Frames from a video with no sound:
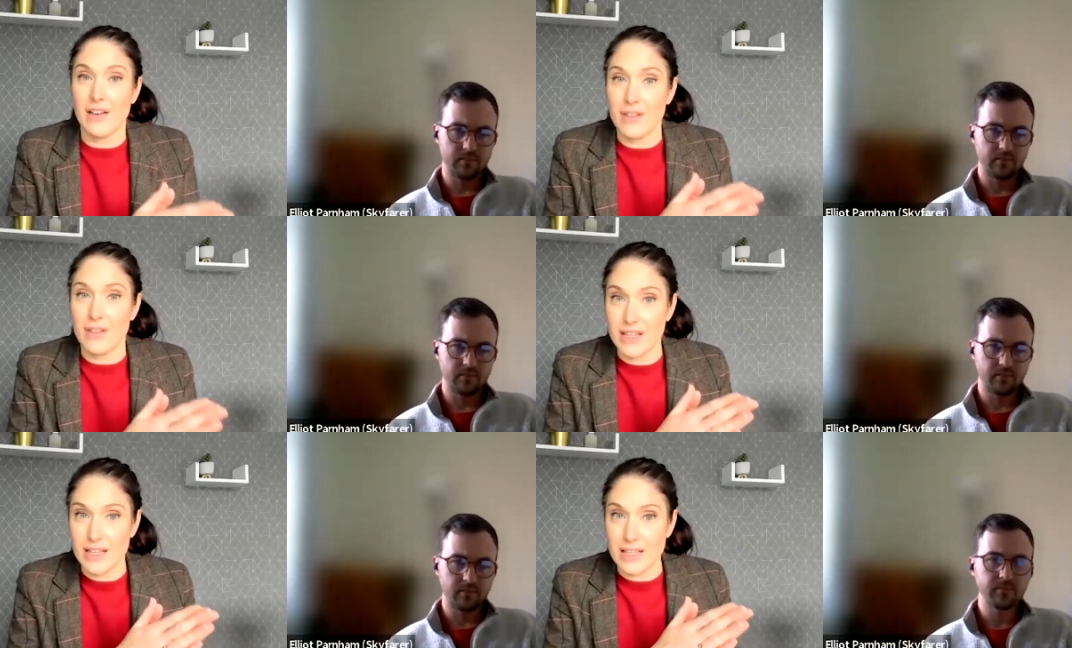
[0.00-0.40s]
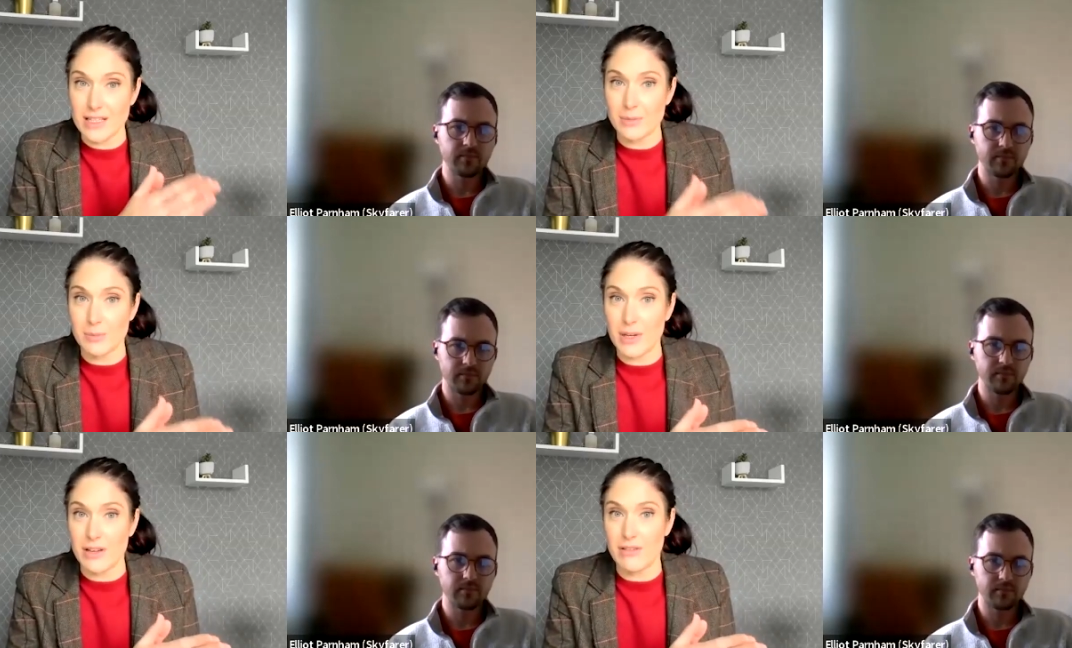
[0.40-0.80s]
Speaker 1: having
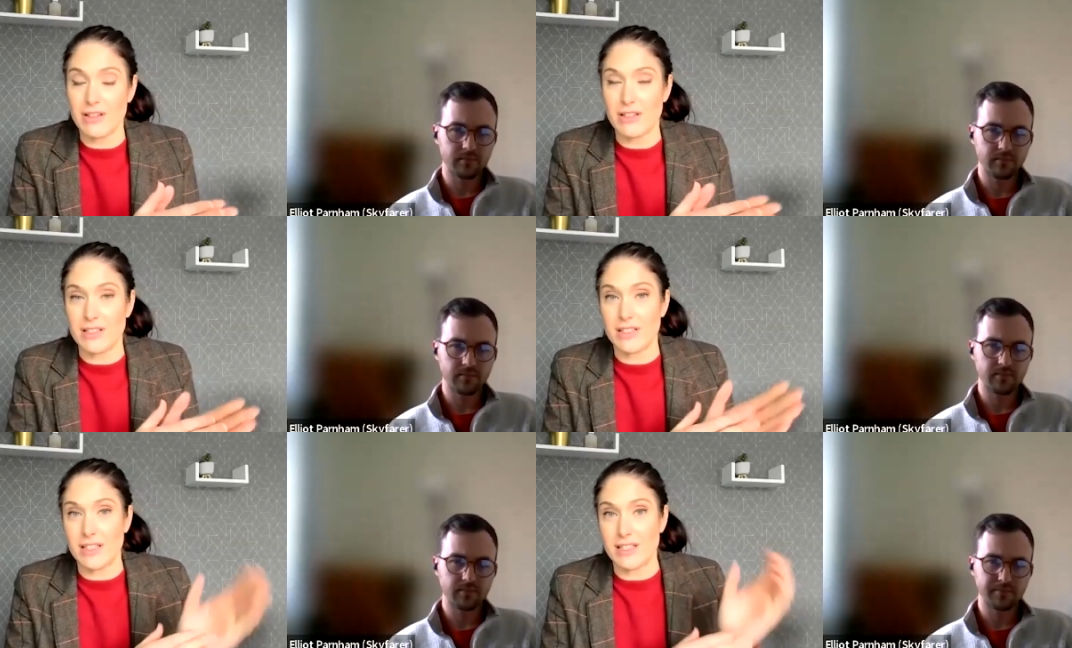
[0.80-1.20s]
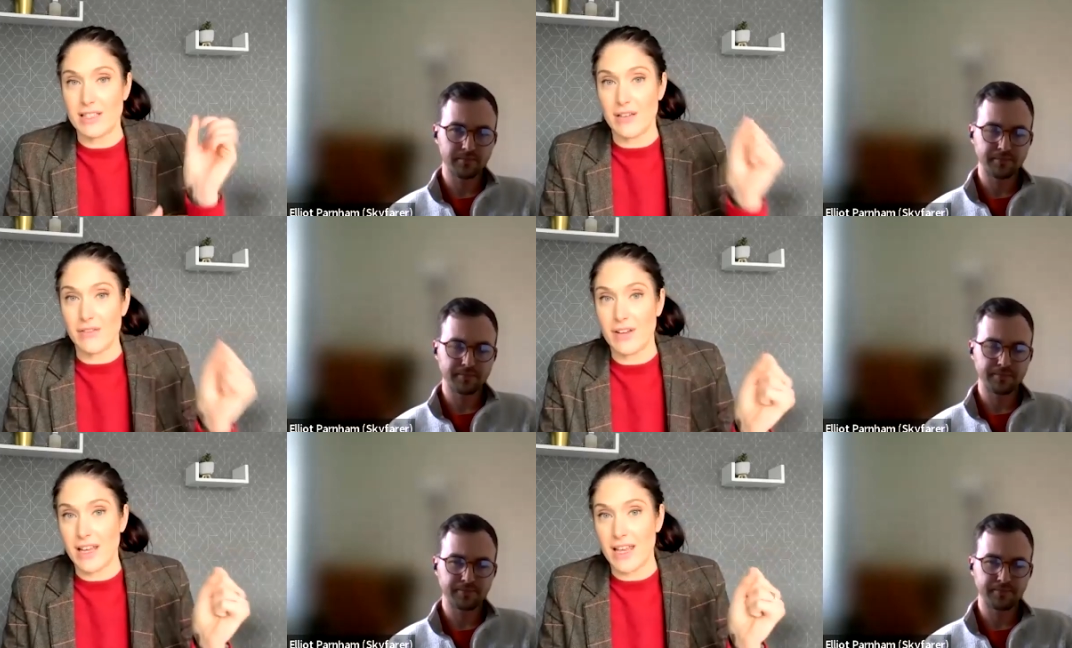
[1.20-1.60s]
experienced the
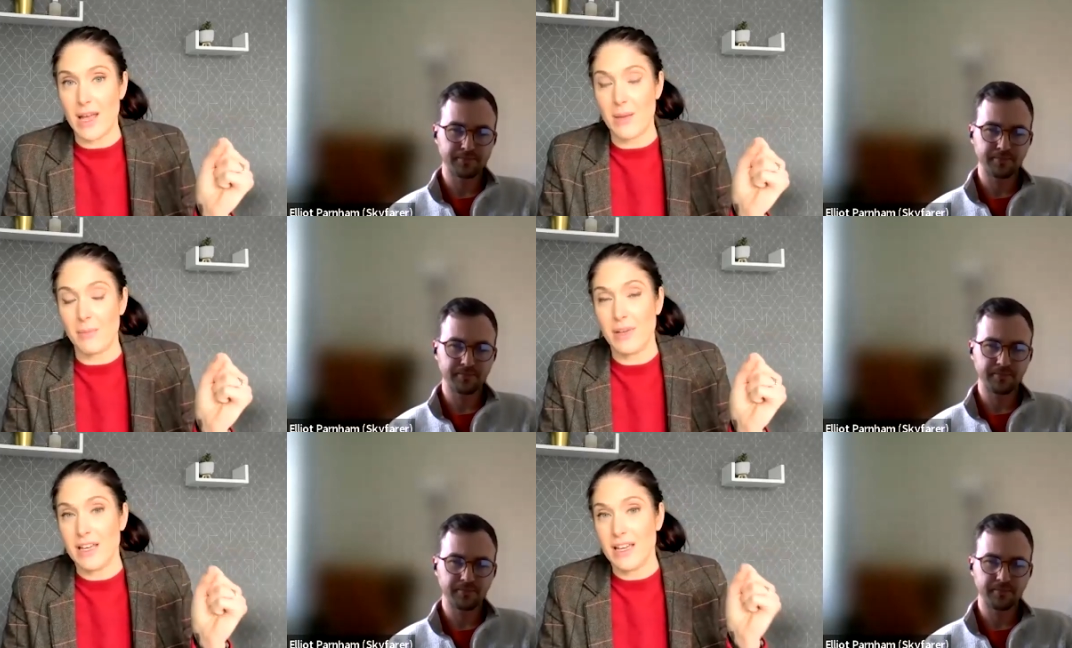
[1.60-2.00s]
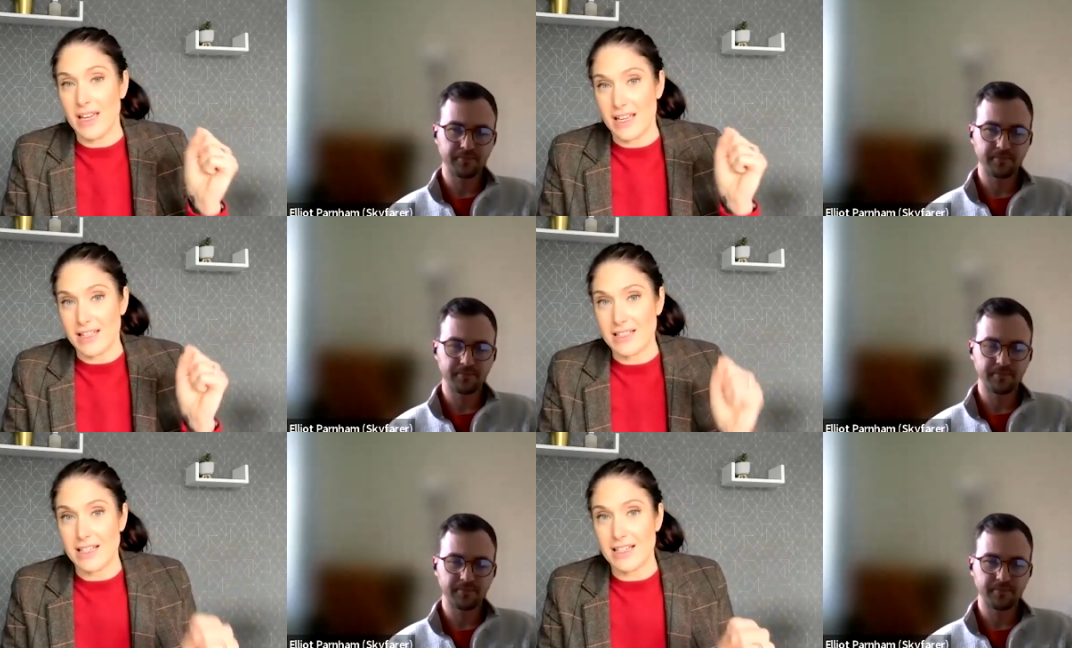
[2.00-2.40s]
seven a m
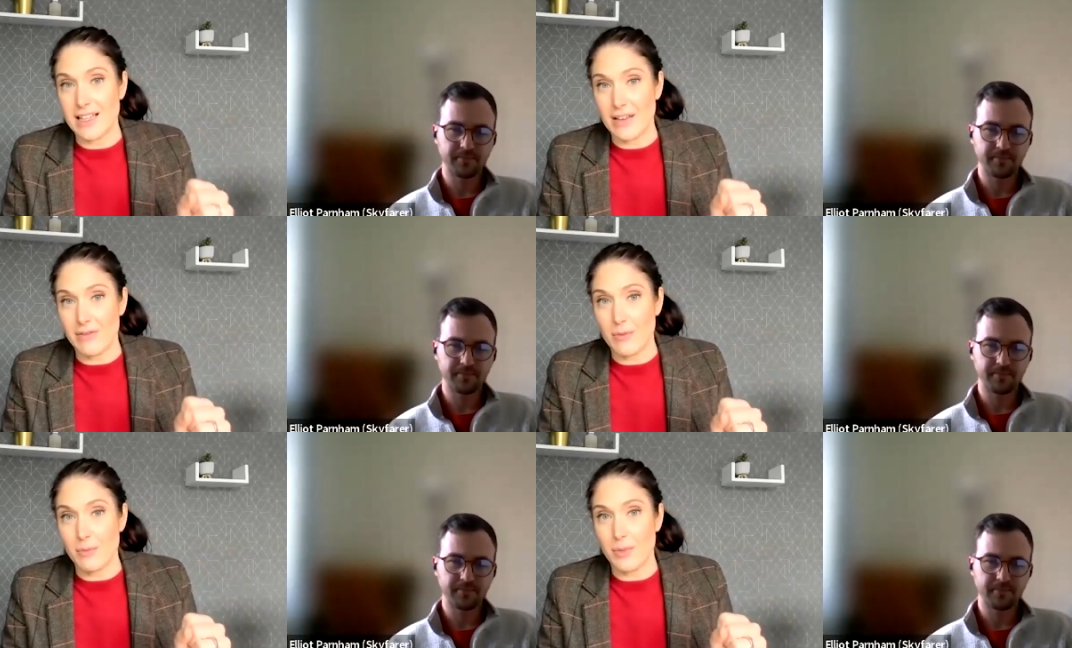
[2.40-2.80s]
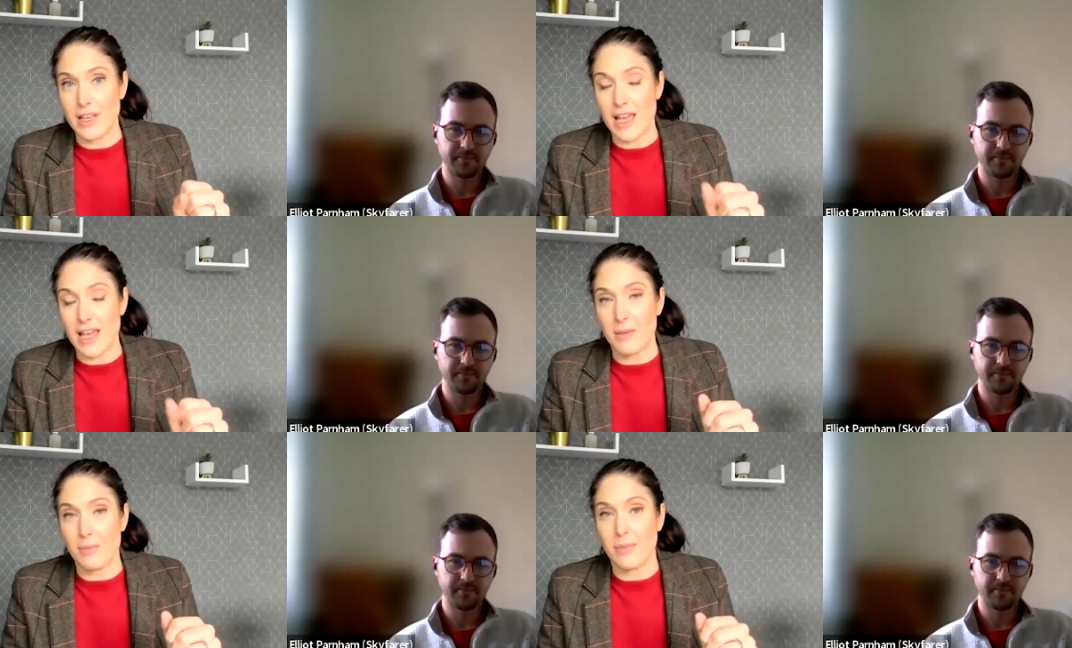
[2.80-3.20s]
until eleven
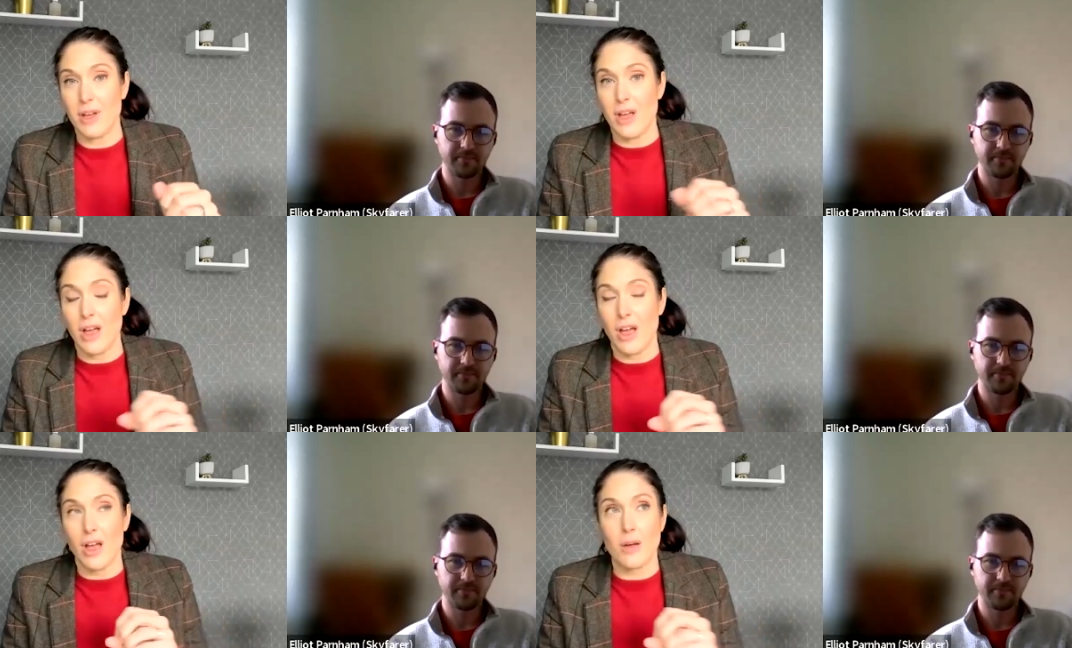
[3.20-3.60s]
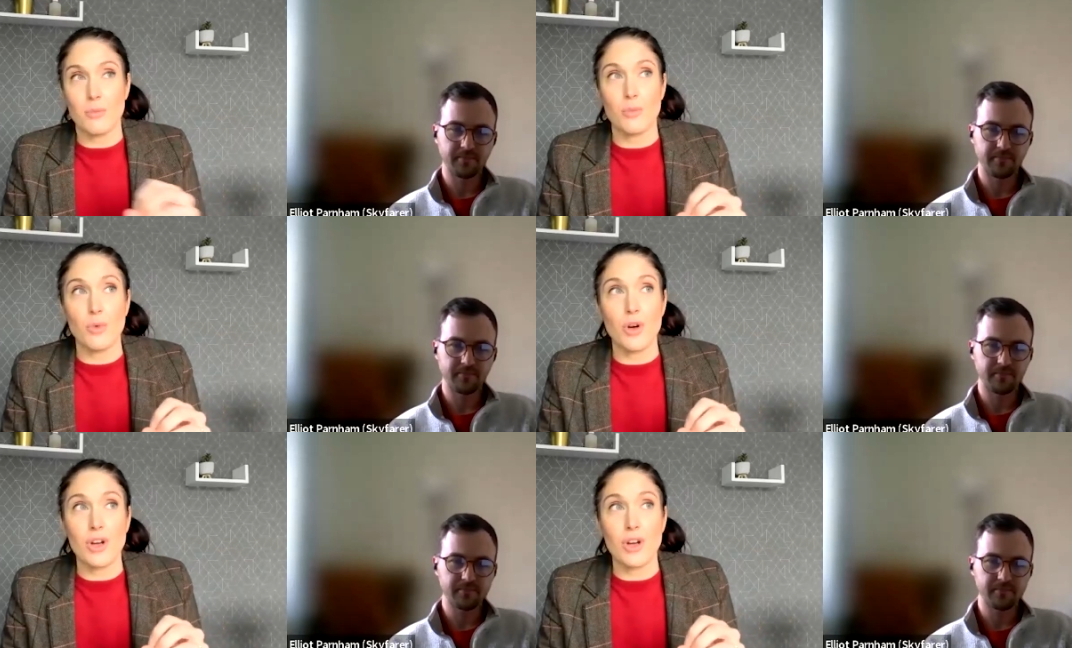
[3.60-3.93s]
p m um,